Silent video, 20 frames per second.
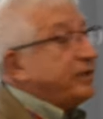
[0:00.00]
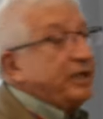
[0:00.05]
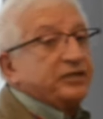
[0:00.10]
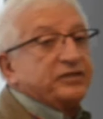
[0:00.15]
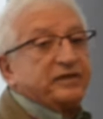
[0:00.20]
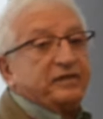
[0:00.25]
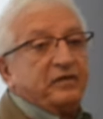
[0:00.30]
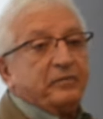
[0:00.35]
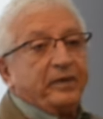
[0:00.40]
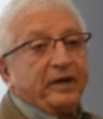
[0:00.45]

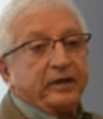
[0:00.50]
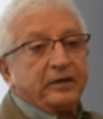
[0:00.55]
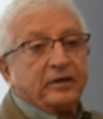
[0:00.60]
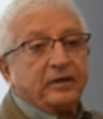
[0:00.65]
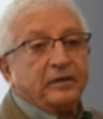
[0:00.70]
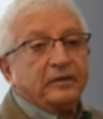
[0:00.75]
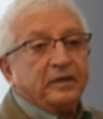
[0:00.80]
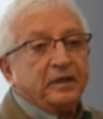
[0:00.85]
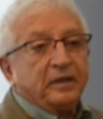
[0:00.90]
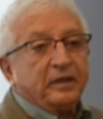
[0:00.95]
States of America,
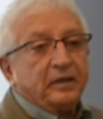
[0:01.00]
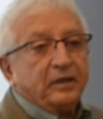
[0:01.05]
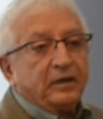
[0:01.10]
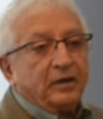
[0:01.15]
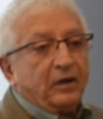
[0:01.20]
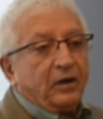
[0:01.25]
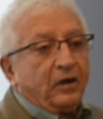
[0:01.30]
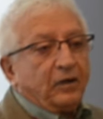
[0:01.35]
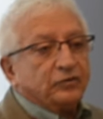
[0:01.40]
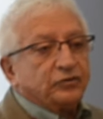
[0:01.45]

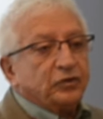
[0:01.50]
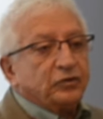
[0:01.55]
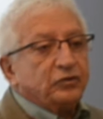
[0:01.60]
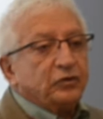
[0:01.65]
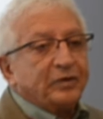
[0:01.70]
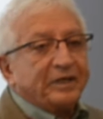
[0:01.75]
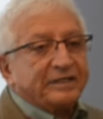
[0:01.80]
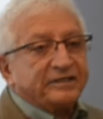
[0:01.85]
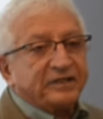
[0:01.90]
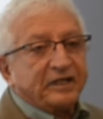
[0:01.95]
also
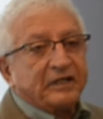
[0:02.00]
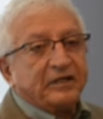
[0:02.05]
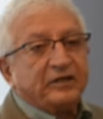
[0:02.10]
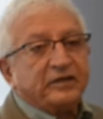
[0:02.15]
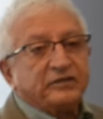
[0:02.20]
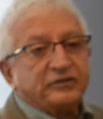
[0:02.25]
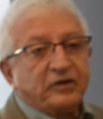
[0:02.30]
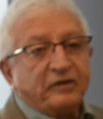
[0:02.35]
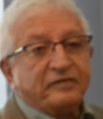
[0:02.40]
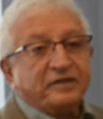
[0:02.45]
known as
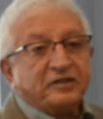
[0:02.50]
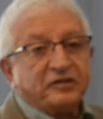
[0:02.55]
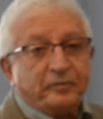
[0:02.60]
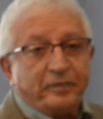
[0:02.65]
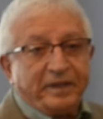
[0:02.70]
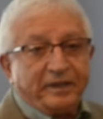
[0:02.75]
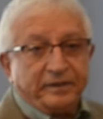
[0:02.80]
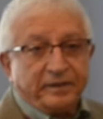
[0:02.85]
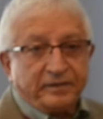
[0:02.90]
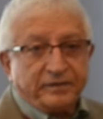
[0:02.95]
Declaration of
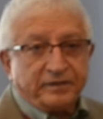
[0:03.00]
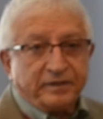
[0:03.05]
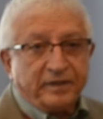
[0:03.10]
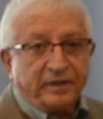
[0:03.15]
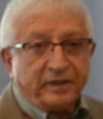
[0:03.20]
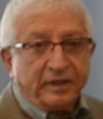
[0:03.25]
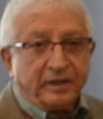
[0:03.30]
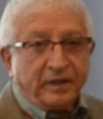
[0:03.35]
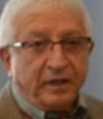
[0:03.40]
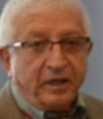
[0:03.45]
Independence.
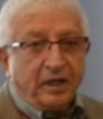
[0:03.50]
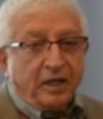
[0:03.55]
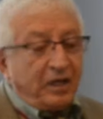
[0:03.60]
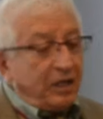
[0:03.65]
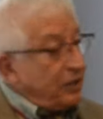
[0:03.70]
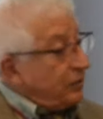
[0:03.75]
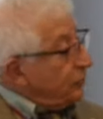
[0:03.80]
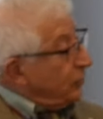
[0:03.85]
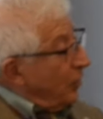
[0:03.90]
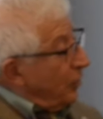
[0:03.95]

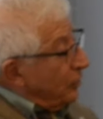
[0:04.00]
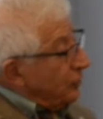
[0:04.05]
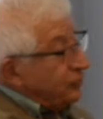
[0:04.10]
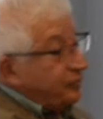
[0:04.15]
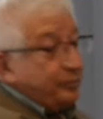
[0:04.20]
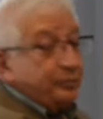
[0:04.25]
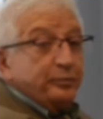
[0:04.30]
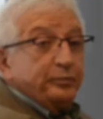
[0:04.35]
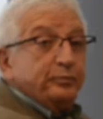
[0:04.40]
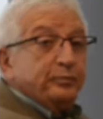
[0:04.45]
Those
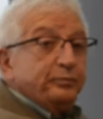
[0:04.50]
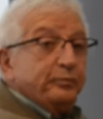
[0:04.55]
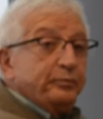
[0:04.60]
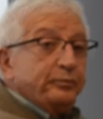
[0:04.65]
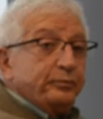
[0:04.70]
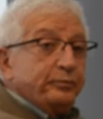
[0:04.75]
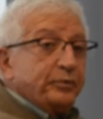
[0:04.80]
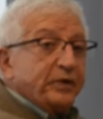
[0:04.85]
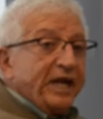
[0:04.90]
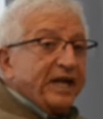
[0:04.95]

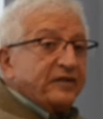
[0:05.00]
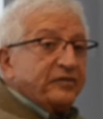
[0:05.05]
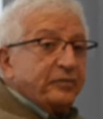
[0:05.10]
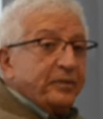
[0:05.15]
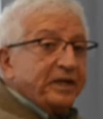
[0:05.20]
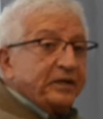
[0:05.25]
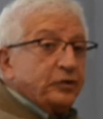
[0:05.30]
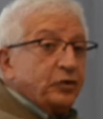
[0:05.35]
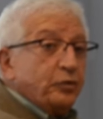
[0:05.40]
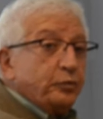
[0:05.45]
brave
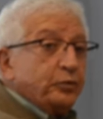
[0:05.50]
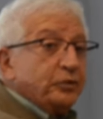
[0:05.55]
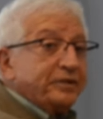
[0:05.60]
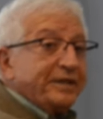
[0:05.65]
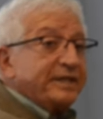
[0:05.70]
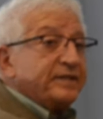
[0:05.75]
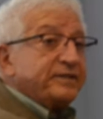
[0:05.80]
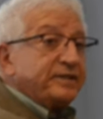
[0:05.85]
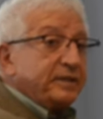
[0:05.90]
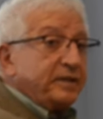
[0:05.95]
men who put
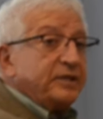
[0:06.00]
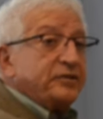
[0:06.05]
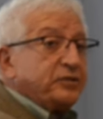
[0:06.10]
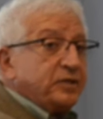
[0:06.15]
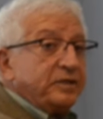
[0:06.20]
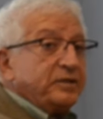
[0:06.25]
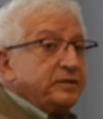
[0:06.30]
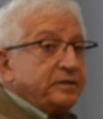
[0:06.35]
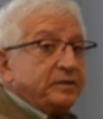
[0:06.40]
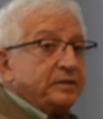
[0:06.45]
their
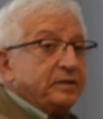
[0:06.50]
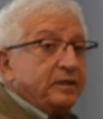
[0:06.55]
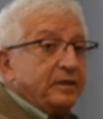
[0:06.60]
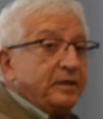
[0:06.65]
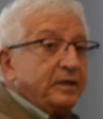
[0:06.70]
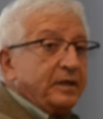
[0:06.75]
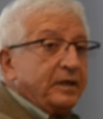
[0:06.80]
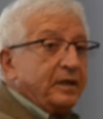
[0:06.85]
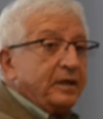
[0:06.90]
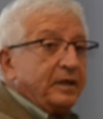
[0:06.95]
signatures,
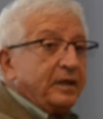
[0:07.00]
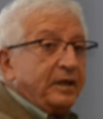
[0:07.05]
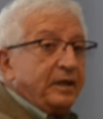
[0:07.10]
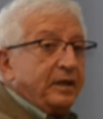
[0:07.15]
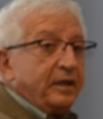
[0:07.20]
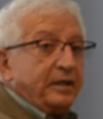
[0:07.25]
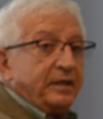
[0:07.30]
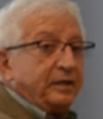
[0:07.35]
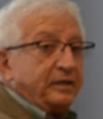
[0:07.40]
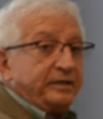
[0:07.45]

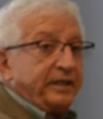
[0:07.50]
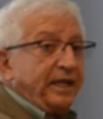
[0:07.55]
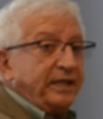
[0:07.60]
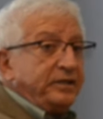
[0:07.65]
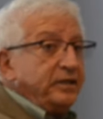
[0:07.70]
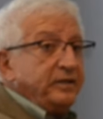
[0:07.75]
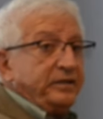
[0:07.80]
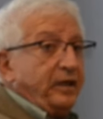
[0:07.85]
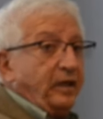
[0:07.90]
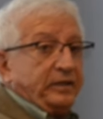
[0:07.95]
they
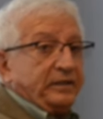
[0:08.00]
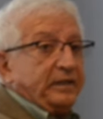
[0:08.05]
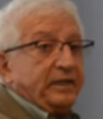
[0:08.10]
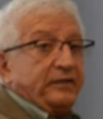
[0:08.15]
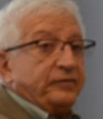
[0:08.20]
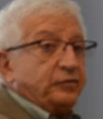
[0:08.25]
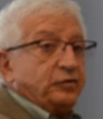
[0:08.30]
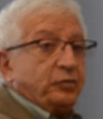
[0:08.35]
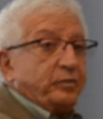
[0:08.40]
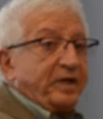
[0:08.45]
did not
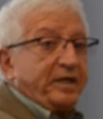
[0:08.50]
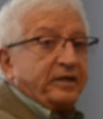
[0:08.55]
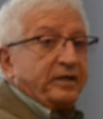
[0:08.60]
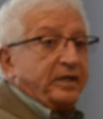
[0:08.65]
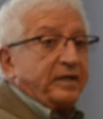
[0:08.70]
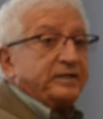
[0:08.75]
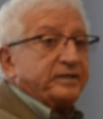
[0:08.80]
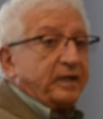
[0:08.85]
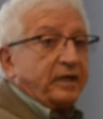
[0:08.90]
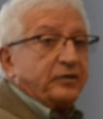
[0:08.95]
live to be
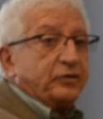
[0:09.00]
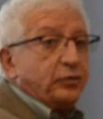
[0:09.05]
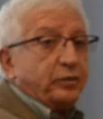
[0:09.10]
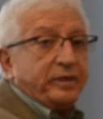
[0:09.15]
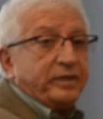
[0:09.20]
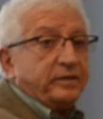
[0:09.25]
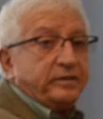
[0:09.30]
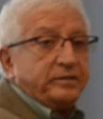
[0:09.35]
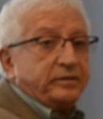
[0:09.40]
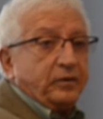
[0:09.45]
kings and
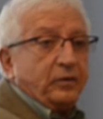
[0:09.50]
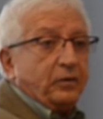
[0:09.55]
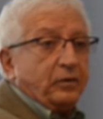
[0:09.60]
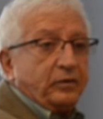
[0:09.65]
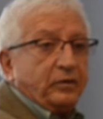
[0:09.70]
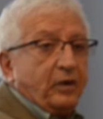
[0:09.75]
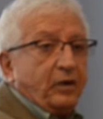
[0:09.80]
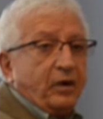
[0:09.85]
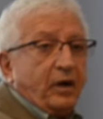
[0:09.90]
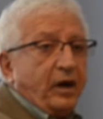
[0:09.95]
queens
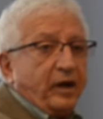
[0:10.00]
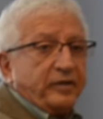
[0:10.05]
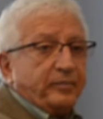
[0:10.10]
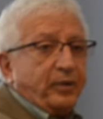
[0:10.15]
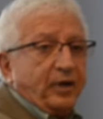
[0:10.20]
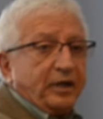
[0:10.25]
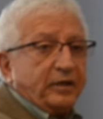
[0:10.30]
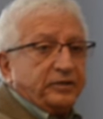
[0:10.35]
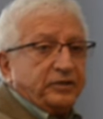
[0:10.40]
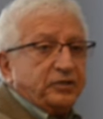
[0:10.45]
or high
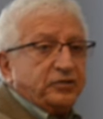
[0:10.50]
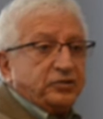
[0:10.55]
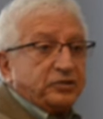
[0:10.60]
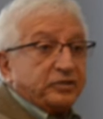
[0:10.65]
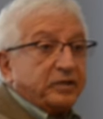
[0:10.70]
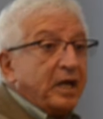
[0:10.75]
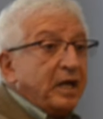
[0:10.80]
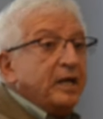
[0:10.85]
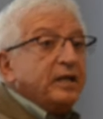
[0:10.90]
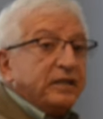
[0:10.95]

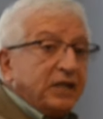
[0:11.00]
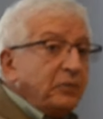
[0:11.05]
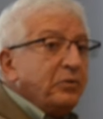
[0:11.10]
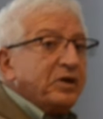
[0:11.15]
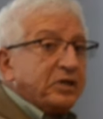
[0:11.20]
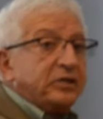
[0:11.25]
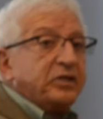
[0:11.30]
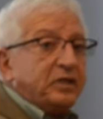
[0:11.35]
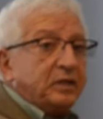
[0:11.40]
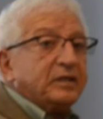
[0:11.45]
politicians. They
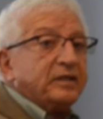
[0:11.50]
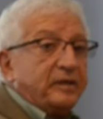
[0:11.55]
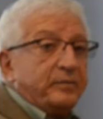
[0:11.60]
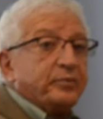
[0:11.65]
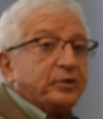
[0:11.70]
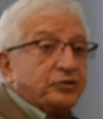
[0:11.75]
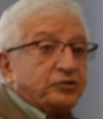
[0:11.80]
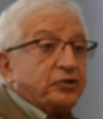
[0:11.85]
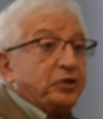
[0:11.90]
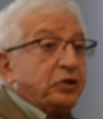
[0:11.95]
were killed
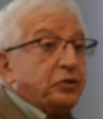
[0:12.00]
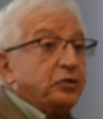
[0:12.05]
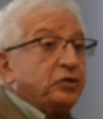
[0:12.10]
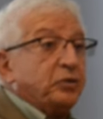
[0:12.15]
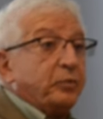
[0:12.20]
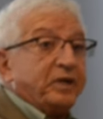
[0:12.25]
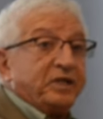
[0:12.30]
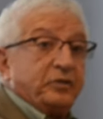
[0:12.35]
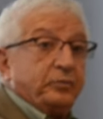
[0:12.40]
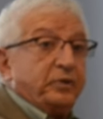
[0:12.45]
and
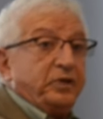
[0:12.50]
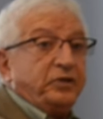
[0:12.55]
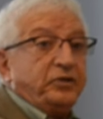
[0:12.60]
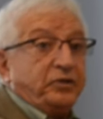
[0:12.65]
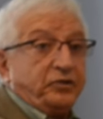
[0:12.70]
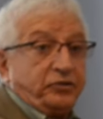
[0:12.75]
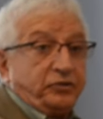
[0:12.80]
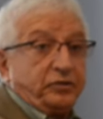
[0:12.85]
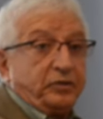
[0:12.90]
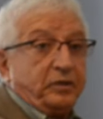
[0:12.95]
persecuted by the
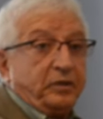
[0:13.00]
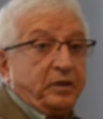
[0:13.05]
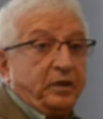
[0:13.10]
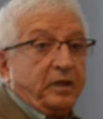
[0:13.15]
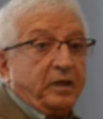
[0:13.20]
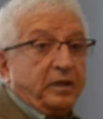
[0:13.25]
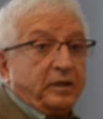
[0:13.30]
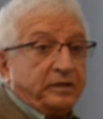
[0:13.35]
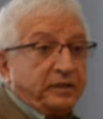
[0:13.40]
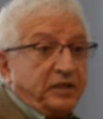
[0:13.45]
British.
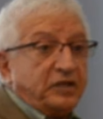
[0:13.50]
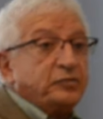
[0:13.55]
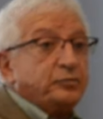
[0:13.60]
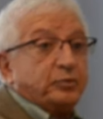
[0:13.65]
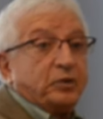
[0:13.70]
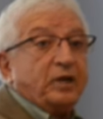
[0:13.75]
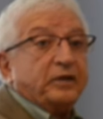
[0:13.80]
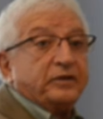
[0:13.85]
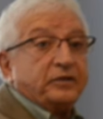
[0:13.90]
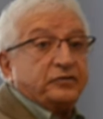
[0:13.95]
These
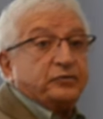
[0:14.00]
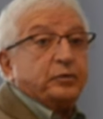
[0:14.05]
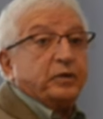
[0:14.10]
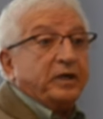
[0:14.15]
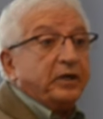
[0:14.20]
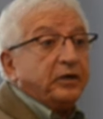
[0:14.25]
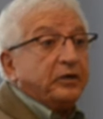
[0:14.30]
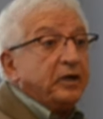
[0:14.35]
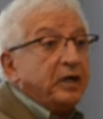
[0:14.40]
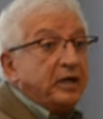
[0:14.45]
brothers
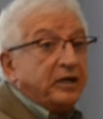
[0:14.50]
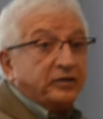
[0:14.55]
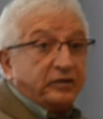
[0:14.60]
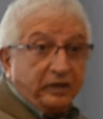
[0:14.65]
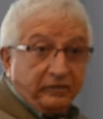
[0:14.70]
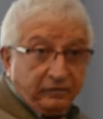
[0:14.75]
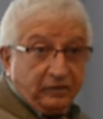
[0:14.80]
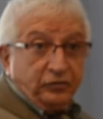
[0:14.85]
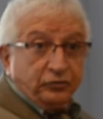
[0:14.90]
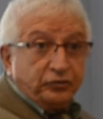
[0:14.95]
were
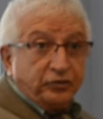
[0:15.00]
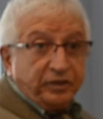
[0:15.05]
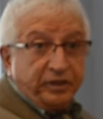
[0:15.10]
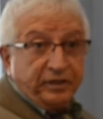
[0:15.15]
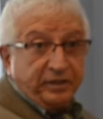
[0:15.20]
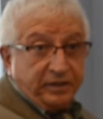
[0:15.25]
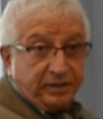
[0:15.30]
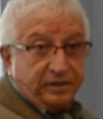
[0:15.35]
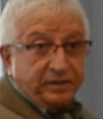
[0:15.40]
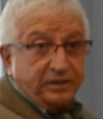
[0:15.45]

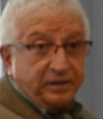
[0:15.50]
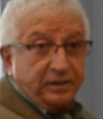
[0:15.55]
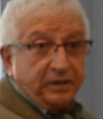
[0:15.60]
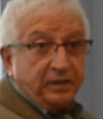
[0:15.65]
revolutionaries,